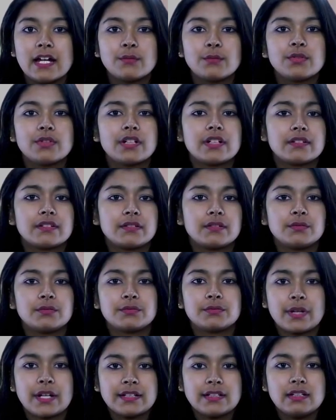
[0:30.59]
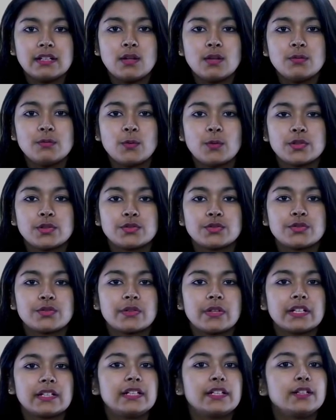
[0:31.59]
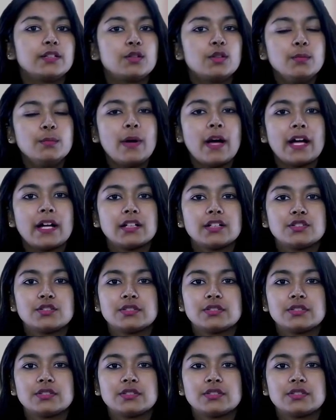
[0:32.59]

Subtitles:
I would right now want to directly go back